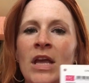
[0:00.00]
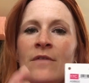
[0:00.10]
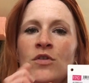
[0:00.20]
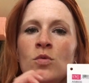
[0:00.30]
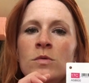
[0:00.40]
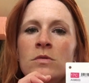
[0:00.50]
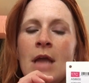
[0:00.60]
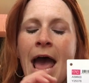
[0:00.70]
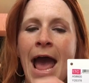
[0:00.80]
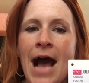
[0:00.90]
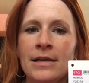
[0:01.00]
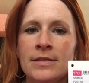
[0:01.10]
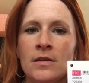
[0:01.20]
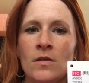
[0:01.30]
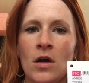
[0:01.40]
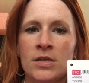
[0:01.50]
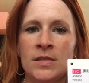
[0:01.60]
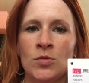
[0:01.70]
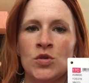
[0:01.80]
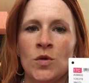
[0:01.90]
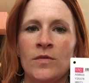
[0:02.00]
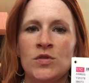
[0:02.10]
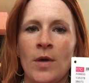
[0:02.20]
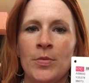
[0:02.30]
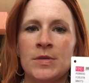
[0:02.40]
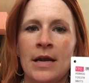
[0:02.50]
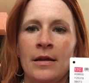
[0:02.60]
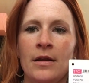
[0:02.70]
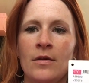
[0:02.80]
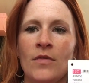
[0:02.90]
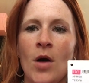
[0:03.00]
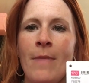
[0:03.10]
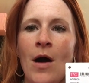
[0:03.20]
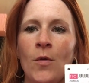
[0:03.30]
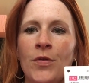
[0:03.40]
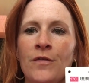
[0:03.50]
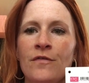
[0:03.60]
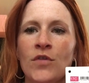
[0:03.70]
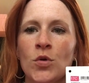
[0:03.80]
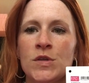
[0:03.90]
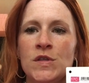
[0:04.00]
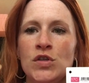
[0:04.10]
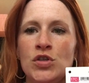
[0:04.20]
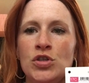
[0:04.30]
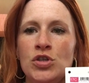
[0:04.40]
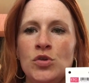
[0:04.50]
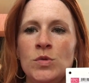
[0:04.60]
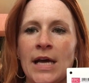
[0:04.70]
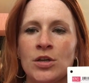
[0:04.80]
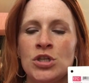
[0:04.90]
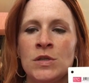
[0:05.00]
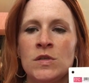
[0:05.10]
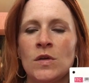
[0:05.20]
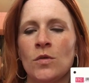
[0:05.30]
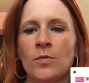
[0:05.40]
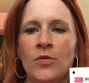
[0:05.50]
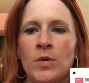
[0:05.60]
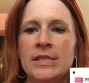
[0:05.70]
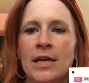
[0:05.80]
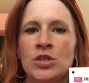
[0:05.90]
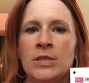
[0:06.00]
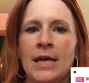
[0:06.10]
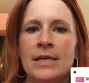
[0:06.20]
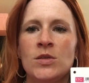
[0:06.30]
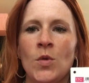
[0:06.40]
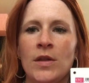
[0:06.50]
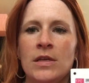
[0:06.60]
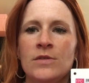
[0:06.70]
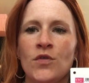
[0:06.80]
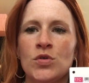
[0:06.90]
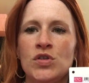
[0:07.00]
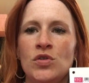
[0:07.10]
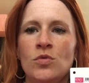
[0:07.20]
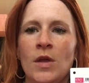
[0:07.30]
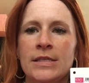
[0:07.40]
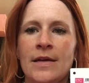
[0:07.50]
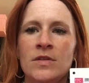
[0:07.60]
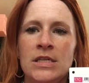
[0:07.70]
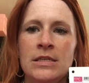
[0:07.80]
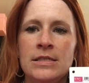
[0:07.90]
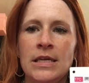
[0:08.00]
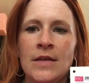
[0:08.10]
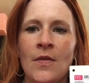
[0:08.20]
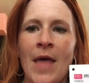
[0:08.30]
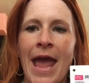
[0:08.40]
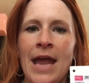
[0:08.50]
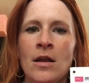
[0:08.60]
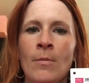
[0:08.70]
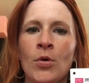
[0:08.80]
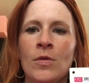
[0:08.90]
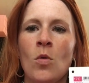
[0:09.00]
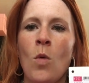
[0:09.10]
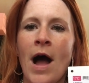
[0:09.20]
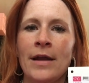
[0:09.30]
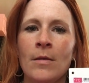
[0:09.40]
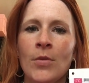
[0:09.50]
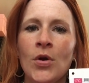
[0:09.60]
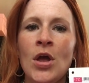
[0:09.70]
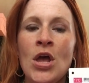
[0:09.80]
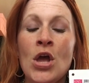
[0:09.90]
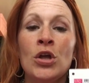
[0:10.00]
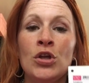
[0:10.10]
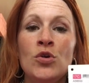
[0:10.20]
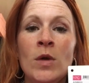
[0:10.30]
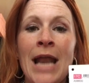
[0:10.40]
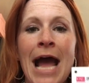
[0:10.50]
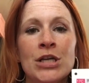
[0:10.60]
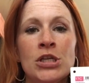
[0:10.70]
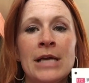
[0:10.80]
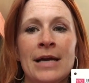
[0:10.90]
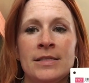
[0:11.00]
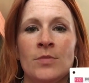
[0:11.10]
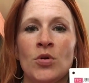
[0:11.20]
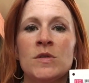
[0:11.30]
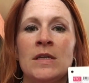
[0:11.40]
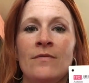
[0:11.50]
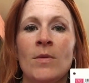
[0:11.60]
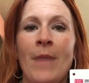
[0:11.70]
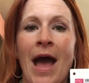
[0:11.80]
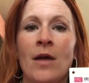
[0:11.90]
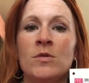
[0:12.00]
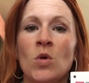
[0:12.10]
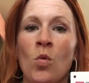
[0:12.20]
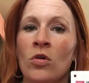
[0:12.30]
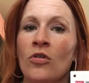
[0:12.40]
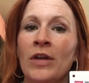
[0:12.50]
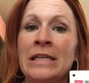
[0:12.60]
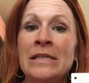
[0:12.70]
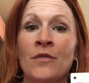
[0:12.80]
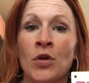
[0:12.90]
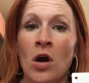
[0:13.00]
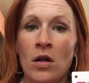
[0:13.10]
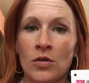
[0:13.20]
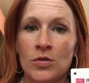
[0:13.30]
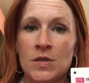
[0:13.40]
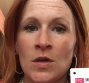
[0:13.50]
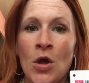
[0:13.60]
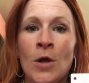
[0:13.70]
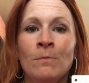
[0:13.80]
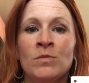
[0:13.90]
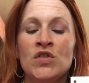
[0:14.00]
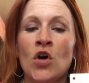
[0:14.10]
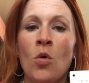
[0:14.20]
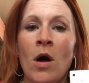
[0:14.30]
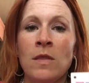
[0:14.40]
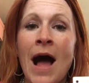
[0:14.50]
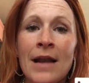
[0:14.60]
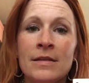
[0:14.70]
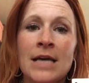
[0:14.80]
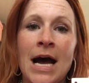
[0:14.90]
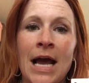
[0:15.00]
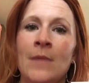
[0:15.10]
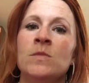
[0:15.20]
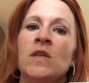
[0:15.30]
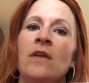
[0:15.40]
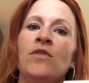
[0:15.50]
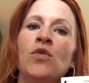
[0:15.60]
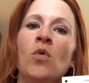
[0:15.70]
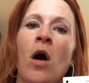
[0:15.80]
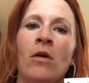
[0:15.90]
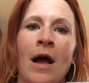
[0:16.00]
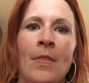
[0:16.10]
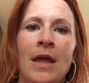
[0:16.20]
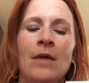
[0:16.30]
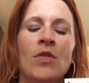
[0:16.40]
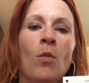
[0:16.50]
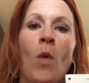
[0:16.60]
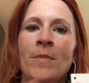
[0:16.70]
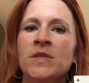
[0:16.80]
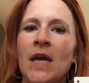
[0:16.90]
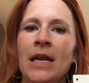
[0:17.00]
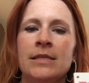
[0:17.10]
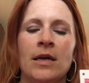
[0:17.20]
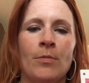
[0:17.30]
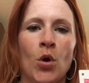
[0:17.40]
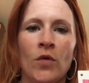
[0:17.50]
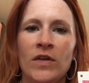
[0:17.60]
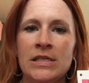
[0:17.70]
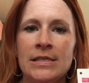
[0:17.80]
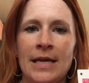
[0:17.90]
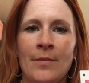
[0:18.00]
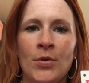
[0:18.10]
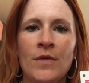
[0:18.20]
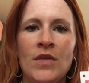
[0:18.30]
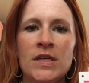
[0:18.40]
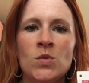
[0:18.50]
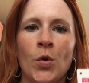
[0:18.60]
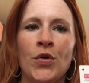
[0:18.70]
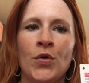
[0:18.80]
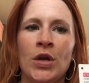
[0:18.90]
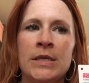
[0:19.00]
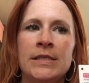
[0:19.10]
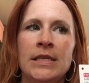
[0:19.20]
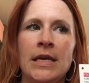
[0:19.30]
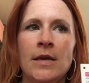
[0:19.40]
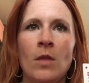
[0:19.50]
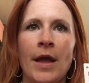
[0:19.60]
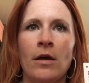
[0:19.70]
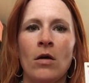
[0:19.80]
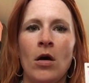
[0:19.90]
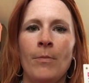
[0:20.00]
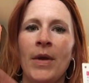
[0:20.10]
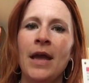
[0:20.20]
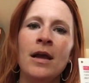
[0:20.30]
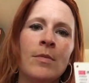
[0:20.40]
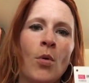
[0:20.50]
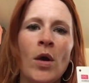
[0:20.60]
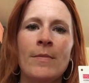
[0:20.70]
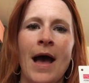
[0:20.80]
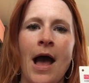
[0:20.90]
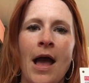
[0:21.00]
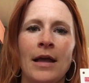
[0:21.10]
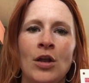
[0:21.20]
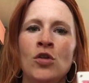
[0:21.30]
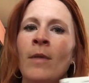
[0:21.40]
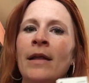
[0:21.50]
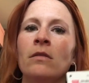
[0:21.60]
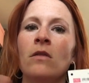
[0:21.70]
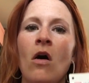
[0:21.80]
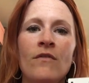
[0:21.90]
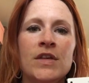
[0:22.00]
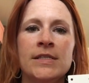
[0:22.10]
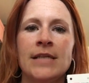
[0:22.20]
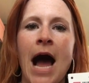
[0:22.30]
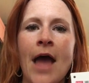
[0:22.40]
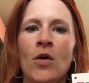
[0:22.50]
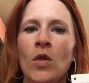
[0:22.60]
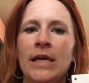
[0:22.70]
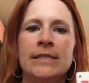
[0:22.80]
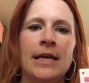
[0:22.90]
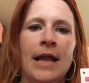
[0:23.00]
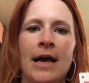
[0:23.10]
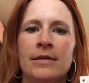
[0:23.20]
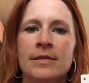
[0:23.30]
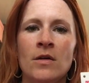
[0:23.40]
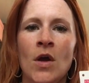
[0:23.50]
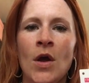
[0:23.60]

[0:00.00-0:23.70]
If you ask the customer service representative about the first two sections, or three sections, I guess, so like these first two, like 17C and then the A number and the Y number, you can actually ask the person if the bag was ordered in different colors. So a lot of the times, if you are on the website is like a perfect example of this, where you're going to see like a pink boy bag and you might love the style, like say it has